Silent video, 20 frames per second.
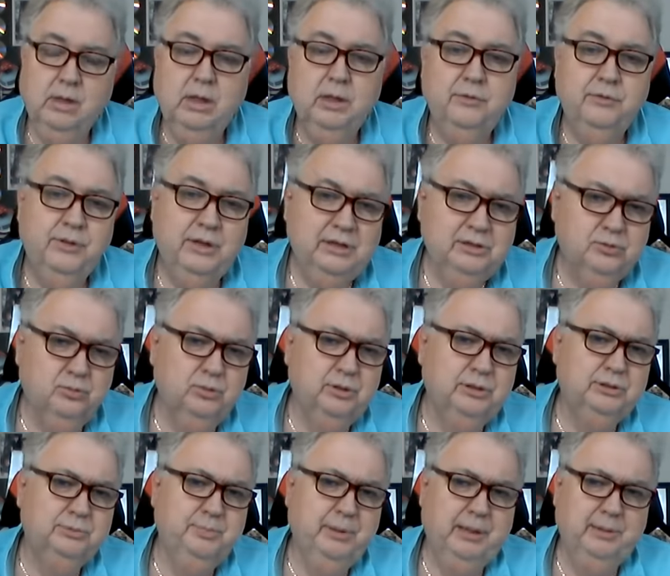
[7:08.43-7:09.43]
these
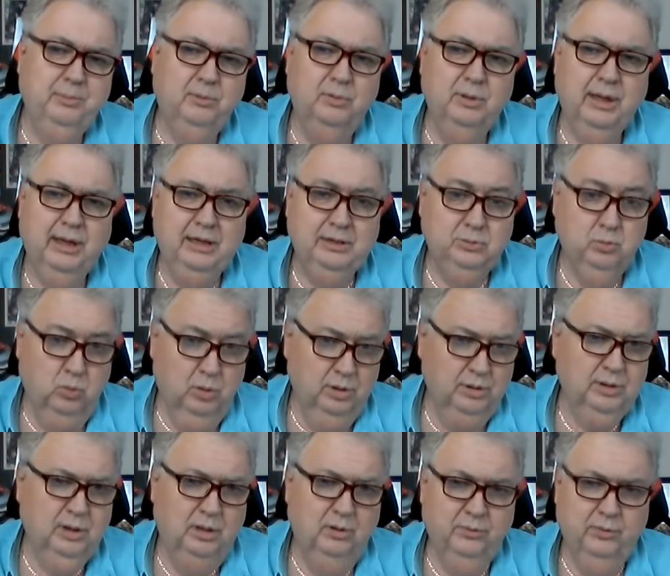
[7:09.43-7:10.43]
rich people has
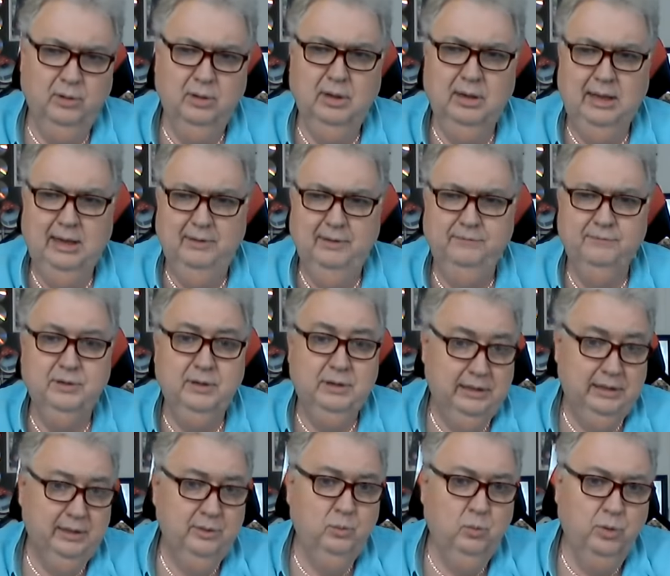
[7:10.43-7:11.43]
worked all their life to
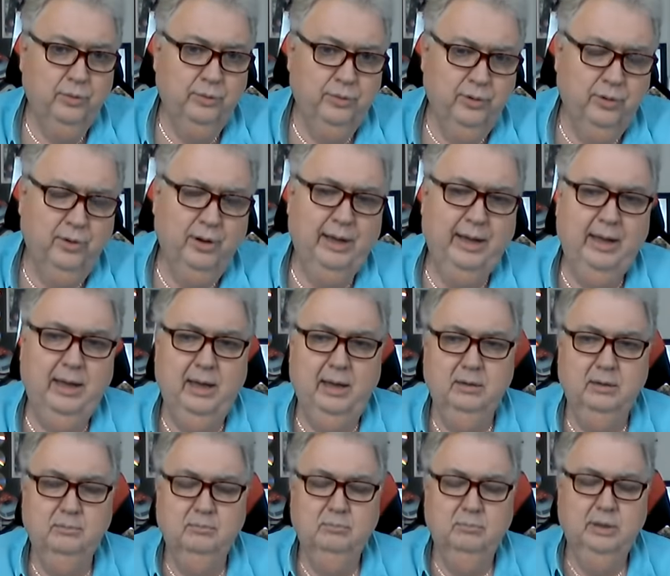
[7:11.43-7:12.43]
get where they're
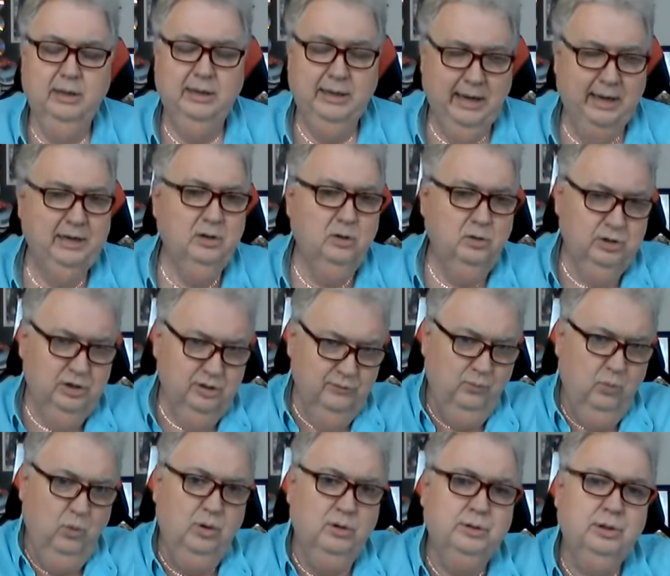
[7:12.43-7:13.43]
at. And I know
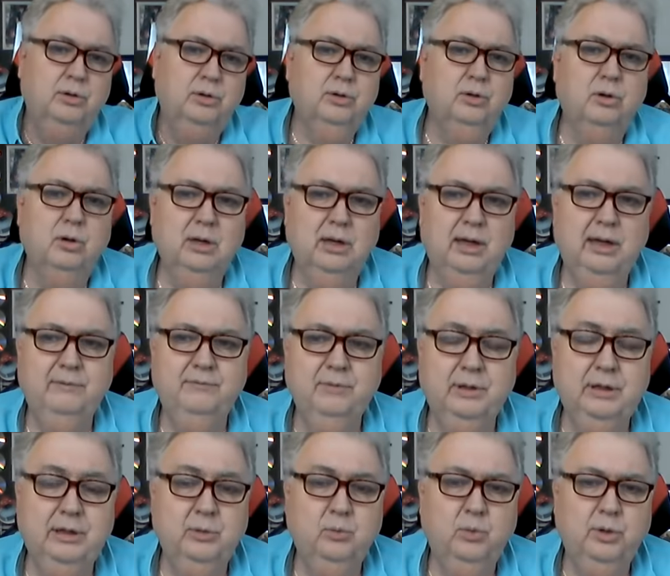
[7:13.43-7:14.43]
you've worked all your life to
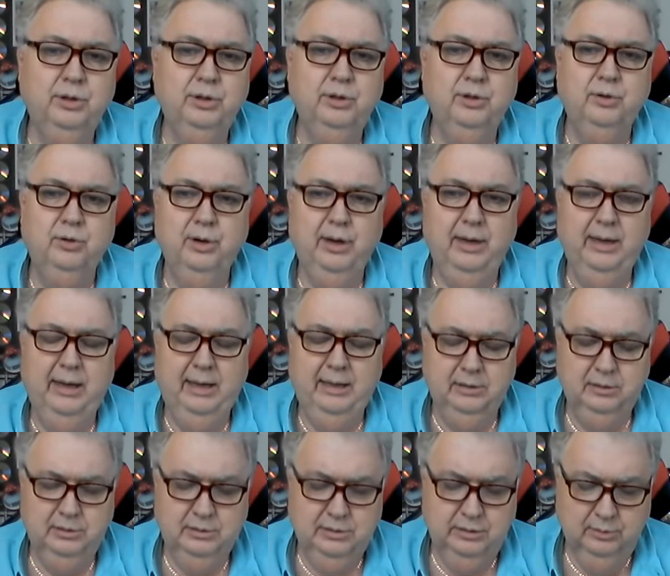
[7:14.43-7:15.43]
get where you're
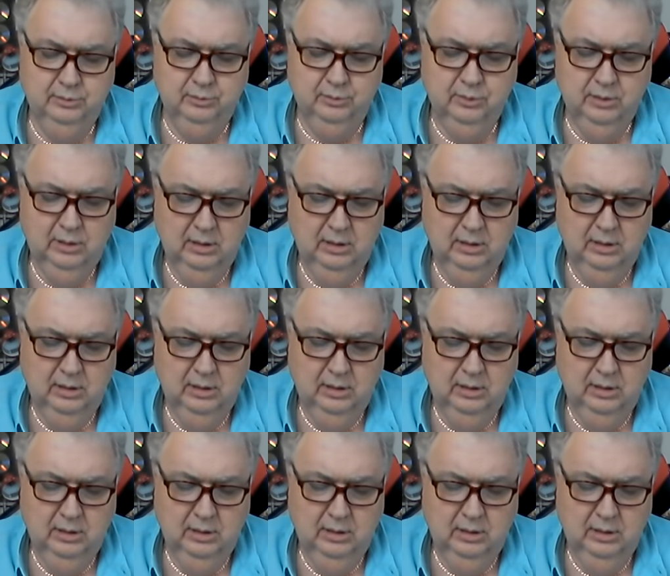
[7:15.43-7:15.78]
at too.